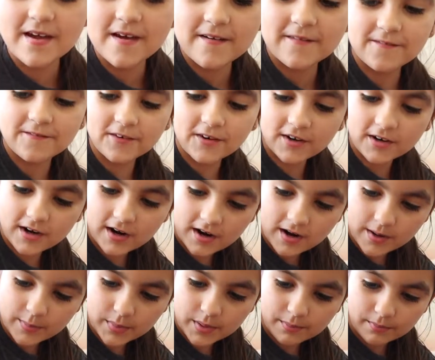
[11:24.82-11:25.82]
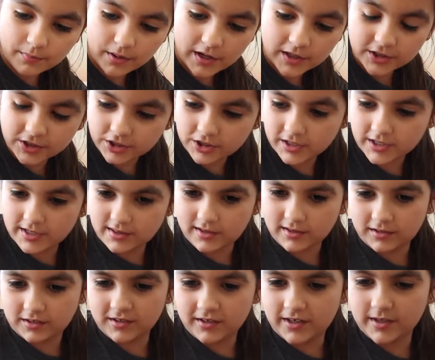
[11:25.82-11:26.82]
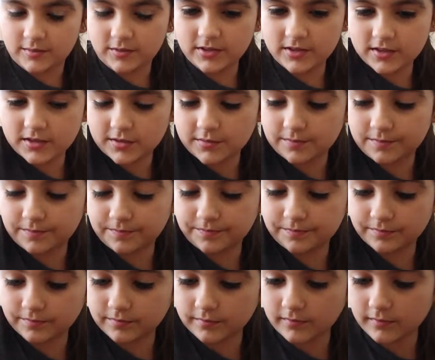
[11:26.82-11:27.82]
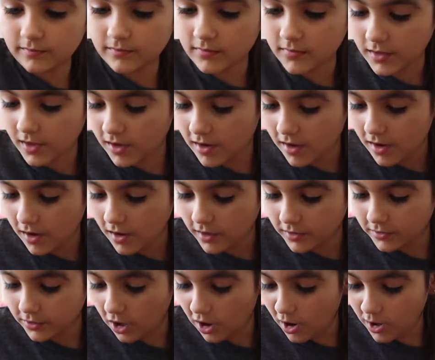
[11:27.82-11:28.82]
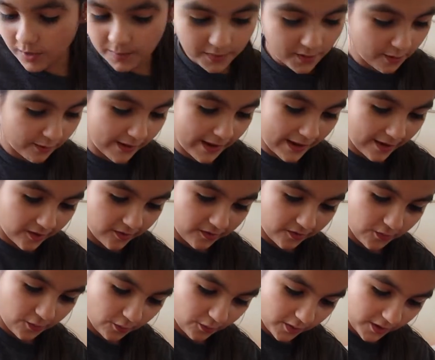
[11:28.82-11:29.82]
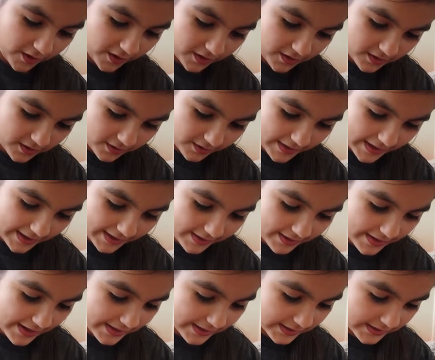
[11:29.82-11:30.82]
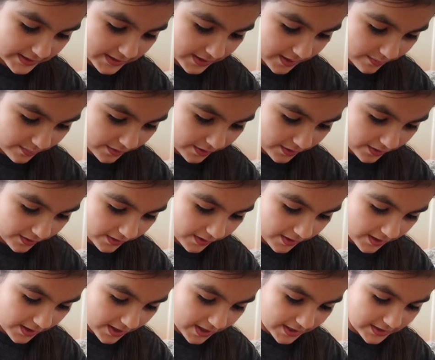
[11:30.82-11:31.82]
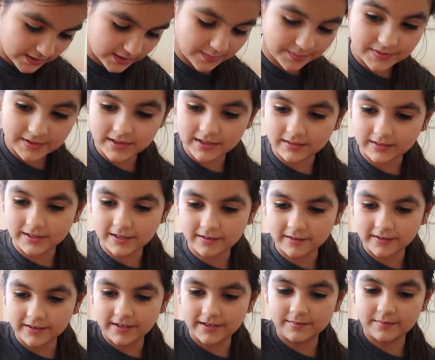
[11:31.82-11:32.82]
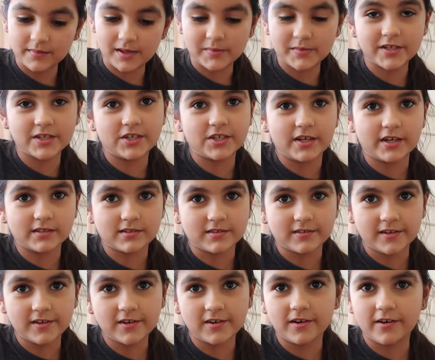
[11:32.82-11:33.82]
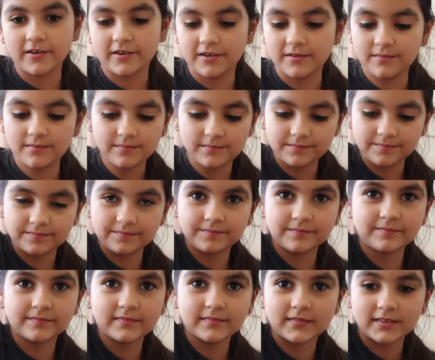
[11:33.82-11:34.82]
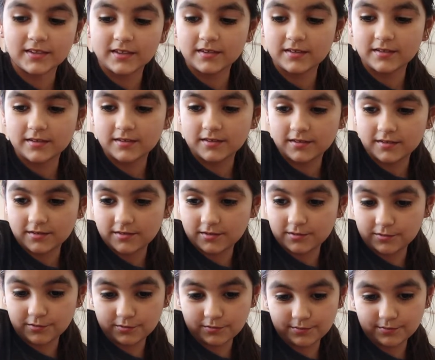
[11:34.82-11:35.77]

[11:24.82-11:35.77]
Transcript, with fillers: for um, Matcha, I think her name was. Dogbone and four. Okay, next summer, something glittery. I mean, she has glitter on her. So,